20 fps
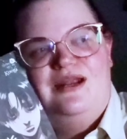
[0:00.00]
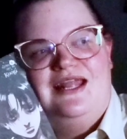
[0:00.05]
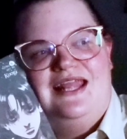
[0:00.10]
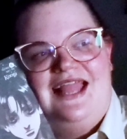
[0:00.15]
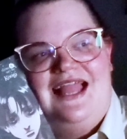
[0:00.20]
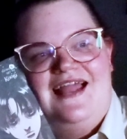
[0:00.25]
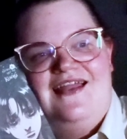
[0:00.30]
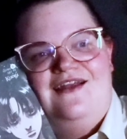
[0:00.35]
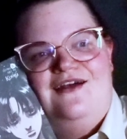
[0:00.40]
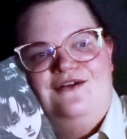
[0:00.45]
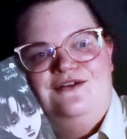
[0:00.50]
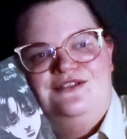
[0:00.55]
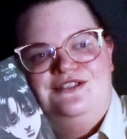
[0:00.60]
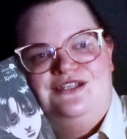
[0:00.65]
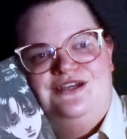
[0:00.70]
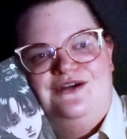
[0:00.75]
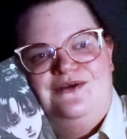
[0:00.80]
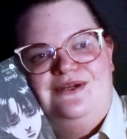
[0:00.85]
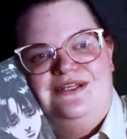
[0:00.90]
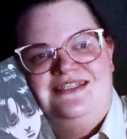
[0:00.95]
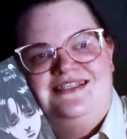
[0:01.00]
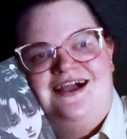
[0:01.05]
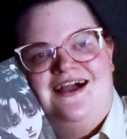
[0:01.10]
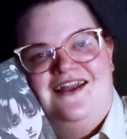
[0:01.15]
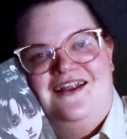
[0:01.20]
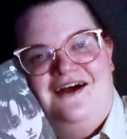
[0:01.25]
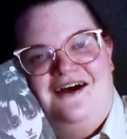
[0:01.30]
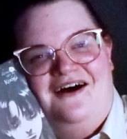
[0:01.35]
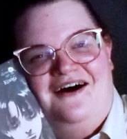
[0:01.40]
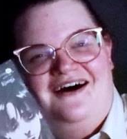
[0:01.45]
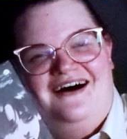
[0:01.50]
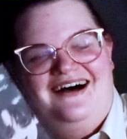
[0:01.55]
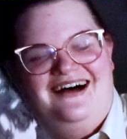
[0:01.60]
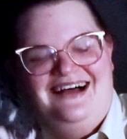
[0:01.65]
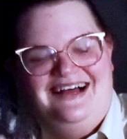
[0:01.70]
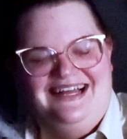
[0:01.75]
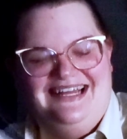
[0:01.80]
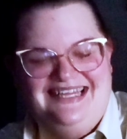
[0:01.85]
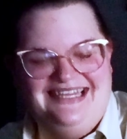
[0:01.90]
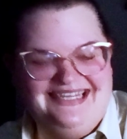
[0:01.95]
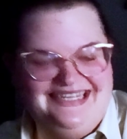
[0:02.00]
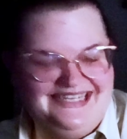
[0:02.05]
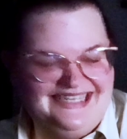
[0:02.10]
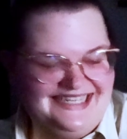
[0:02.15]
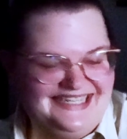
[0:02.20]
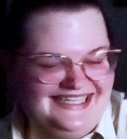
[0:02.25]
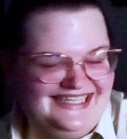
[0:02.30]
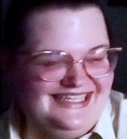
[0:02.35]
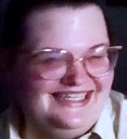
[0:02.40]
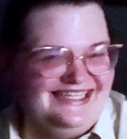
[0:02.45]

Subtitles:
again, also he's kind of hot.